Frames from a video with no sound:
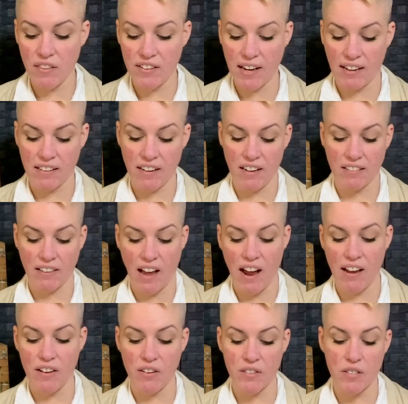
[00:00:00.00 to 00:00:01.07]
techniques I
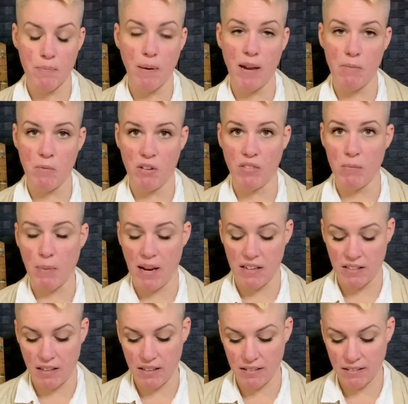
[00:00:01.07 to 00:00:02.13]
use to paint moving
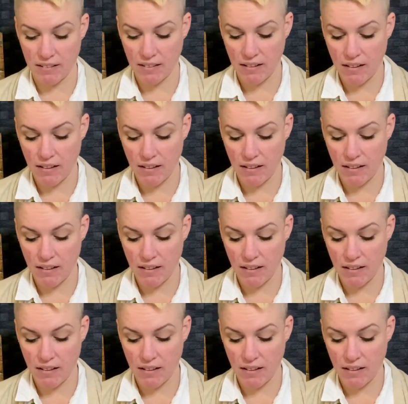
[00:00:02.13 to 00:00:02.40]
paintings.